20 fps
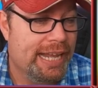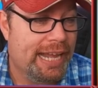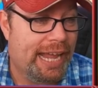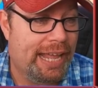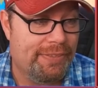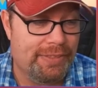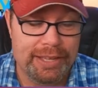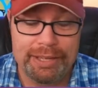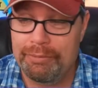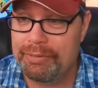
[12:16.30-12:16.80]

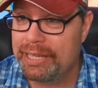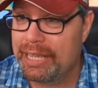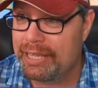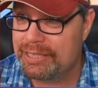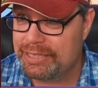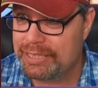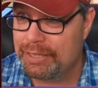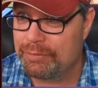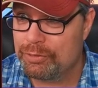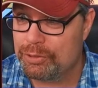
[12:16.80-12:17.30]
And then we
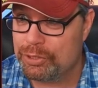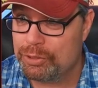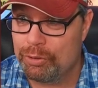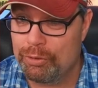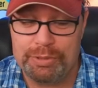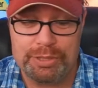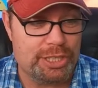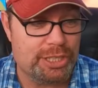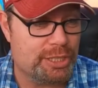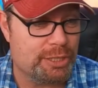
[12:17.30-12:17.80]
got several
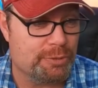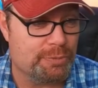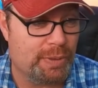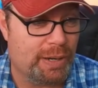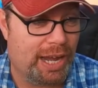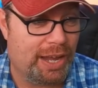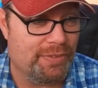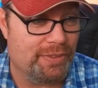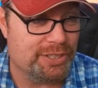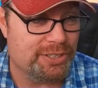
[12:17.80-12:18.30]
storm systems
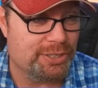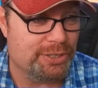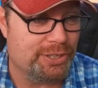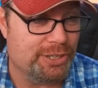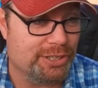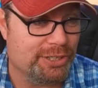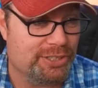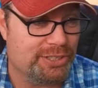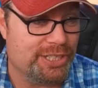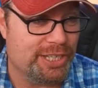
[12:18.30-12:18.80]
behind this. So
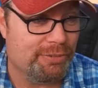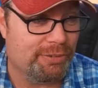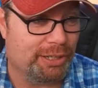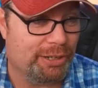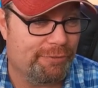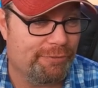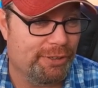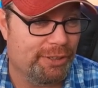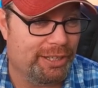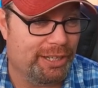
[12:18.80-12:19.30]
you can see we're
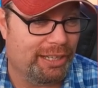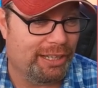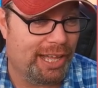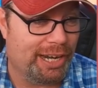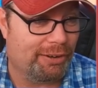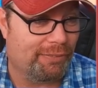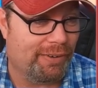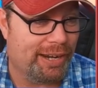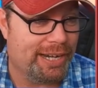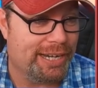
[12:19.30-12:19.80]
going to fill in a
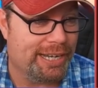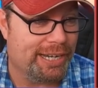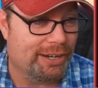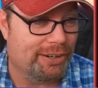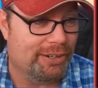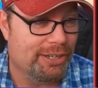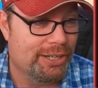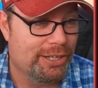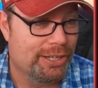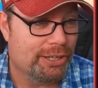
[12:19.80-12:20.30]
lot of rain
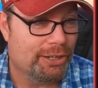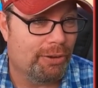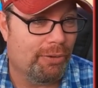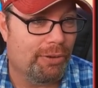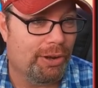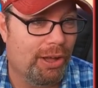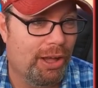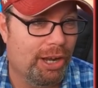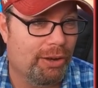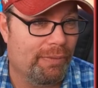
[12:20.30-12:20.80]
here,
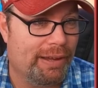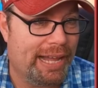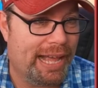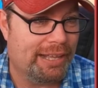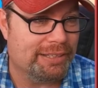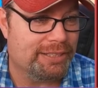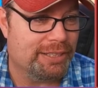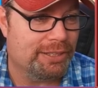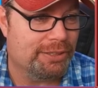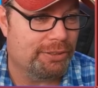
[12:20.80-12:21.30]
going all the way
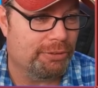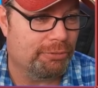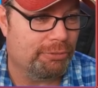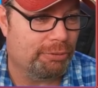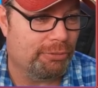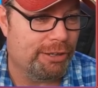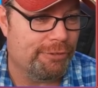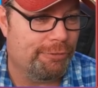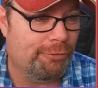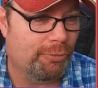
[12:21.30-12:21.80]
out to the
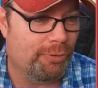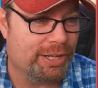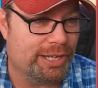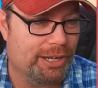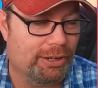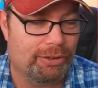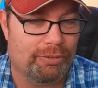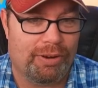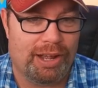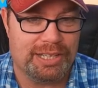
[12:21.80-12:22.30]
340
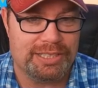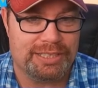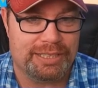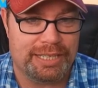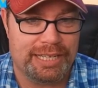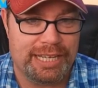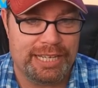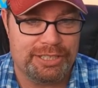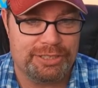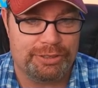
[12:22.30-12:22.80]
here across
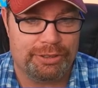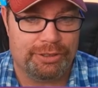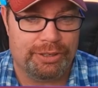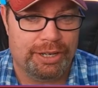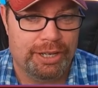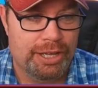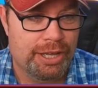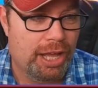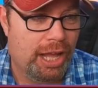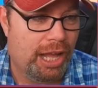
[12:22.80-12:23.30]
the eastern
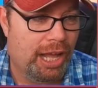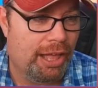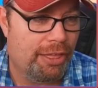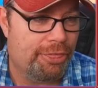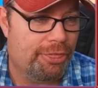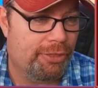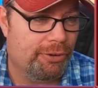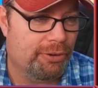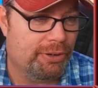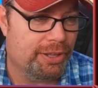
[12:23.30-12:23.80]
uh,
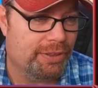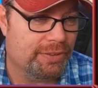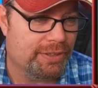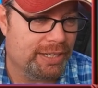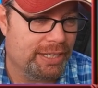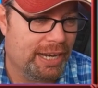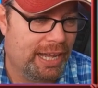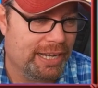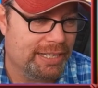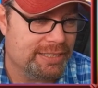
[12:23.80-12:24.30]
third of the
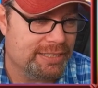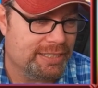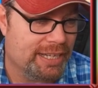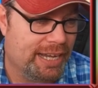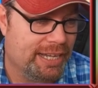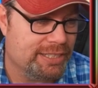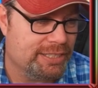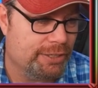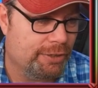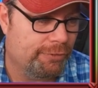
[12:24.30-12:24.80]
United
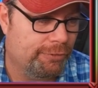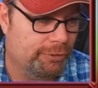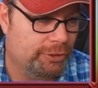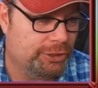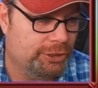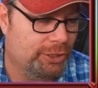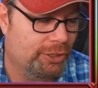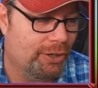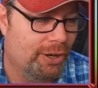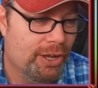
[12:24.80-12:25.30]
States uh, for
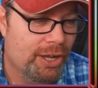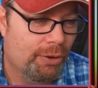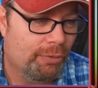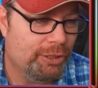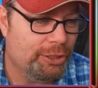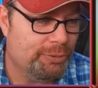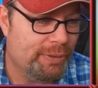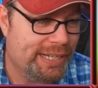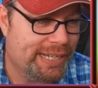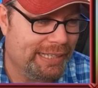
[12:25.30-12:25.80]
sure.
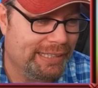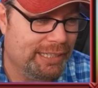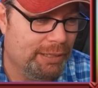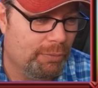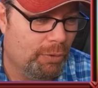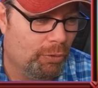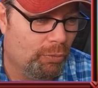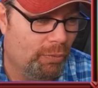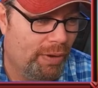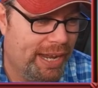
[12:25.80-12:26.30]
Wish we'd get a little
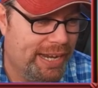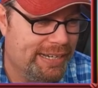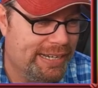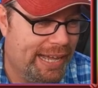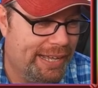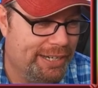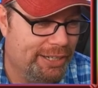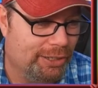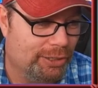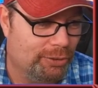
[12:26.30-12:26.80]
more rain
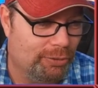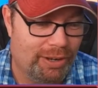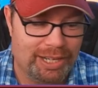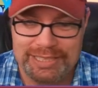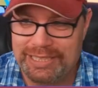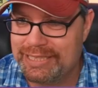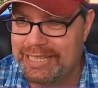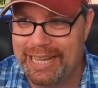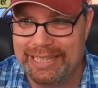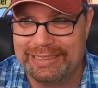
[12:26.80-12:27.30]
down here
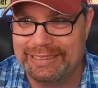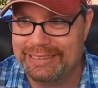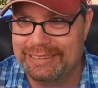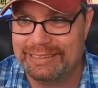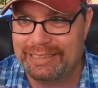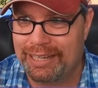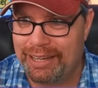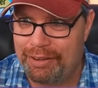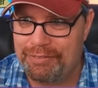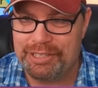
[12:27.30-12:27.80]
across Texas.
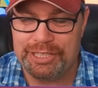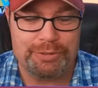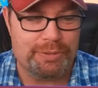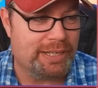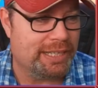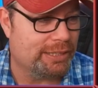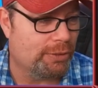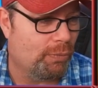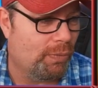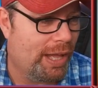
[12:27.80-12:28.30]
Now, obviously, we
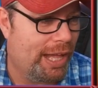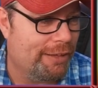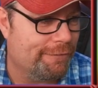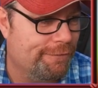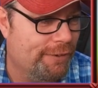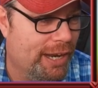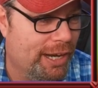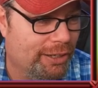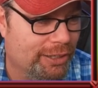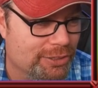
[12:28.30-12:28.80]
get the
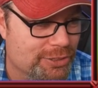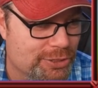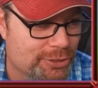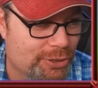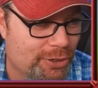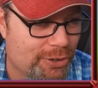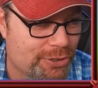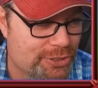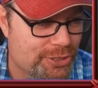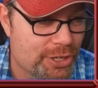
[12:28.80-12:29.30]
wildfire
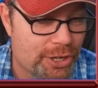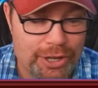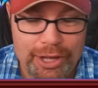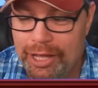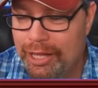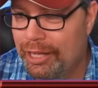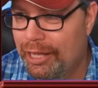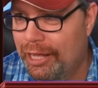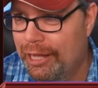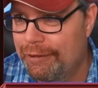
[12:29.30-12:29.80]
concerns
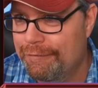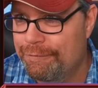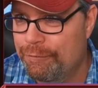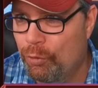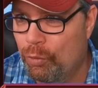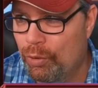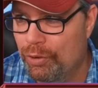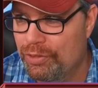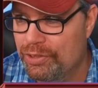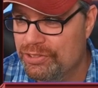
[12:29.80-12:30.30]
uh,
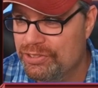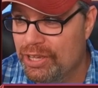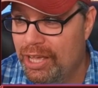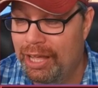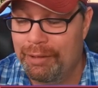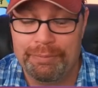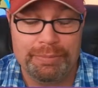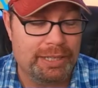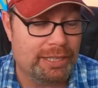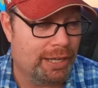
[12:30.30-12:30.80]
for this
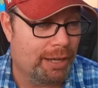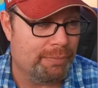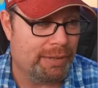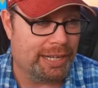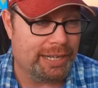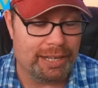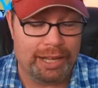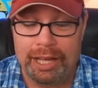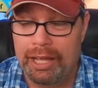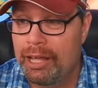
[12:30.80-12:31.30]

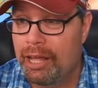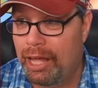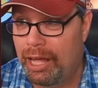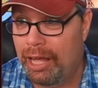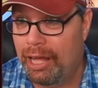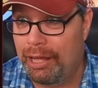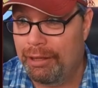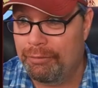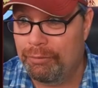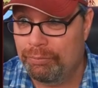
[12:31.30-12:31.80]
upcoming,
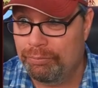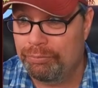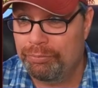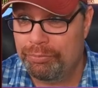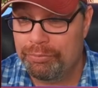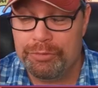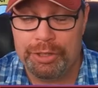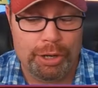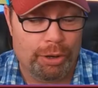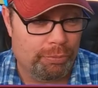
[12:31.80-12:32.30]
uh,
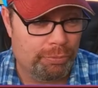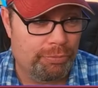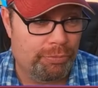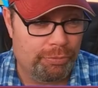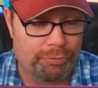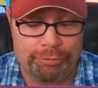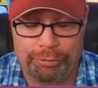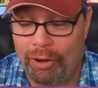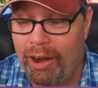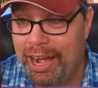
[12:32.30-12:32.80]
you know,
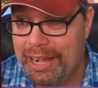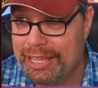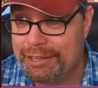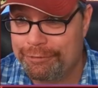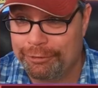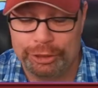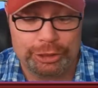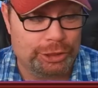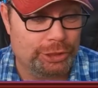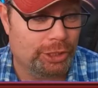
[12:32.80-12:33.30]
Friday
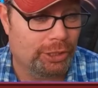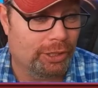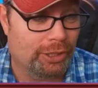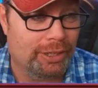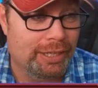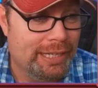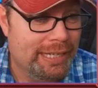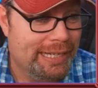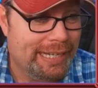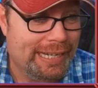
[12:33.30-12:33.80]
for
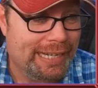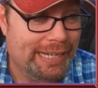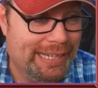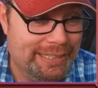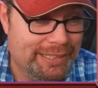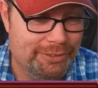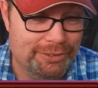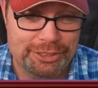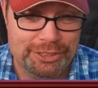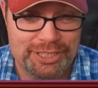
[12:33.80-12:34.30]
sure.
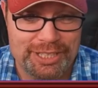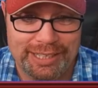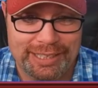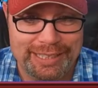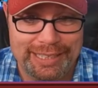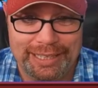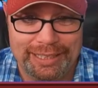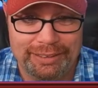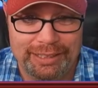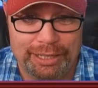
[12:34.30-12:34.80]
And just not
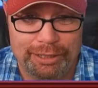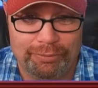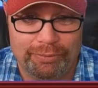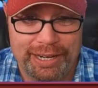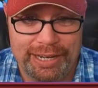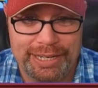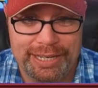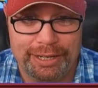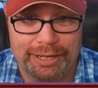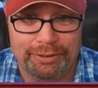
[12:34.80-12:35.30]
getting a lot of
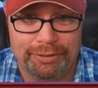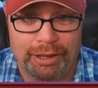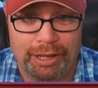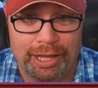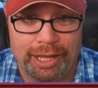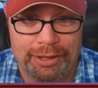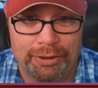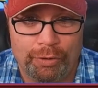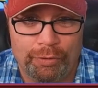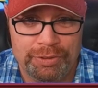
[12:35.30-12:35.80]
rain here
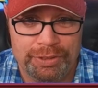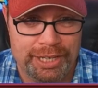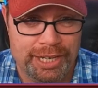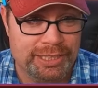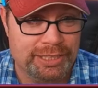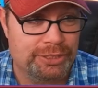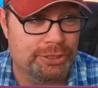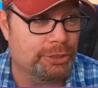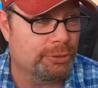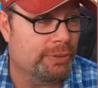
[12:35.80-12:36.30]
uh, over the
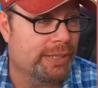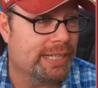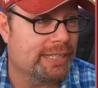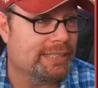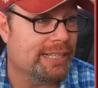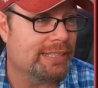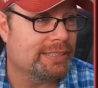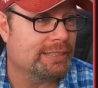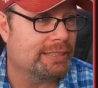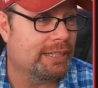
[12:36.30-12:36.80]
next two
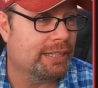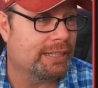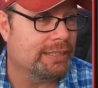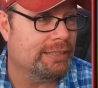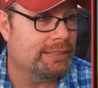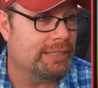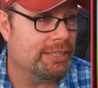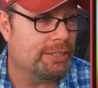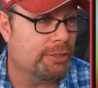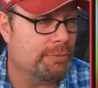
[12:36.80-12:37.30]
weeks. That's going to
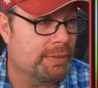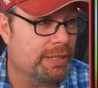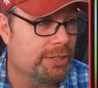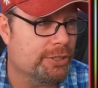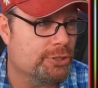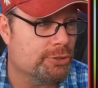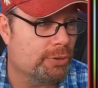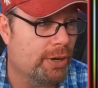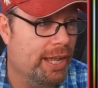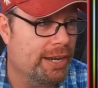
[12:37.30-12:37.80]
continue to be the
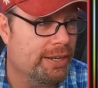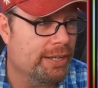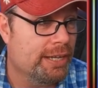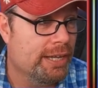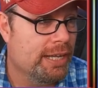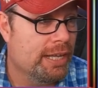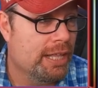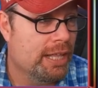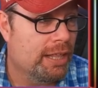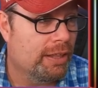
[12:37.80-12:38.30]
trend.
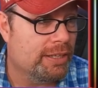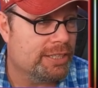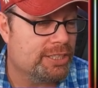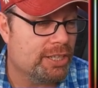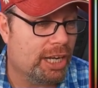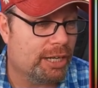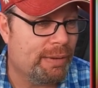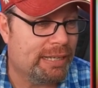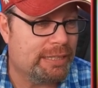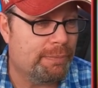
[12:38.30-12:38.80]
Let's
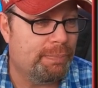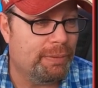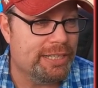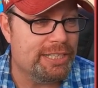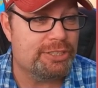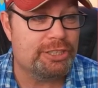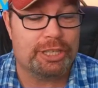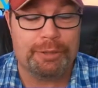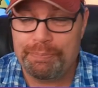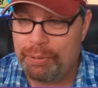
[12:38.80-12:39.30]
talk about the
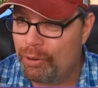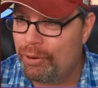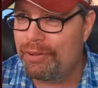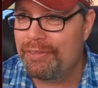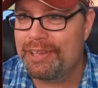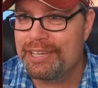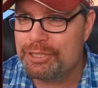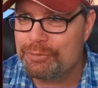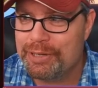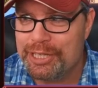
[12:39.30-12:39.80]
blizzard component of
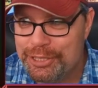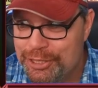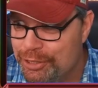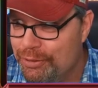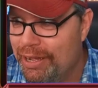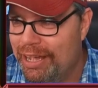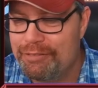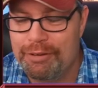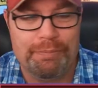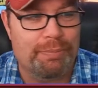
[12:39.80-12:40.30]
this. We do
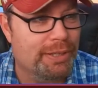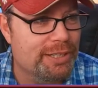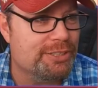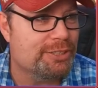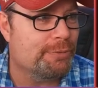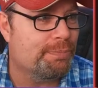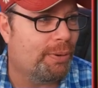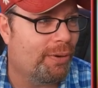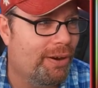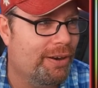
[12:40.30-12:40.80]
have a
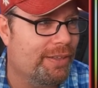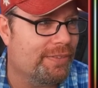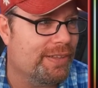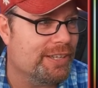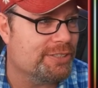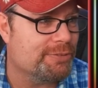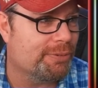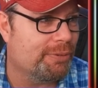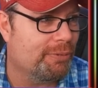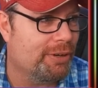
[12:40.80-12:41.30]
blizzard part of
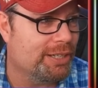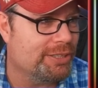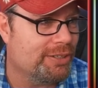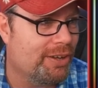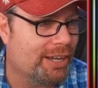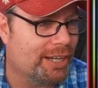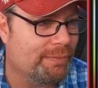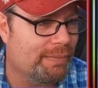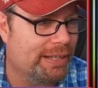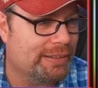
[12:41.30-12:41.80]
this. We want to
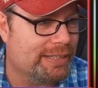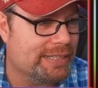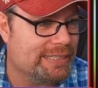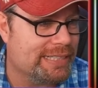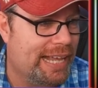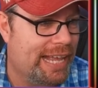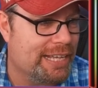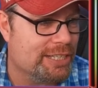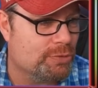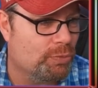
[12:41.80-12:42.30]
talk about this
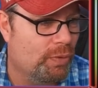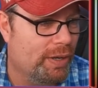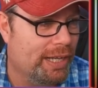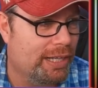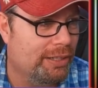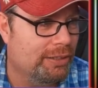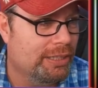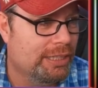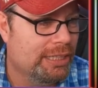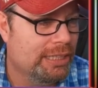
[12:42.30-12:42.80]
as
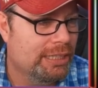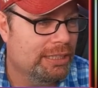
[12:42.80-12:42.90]
well.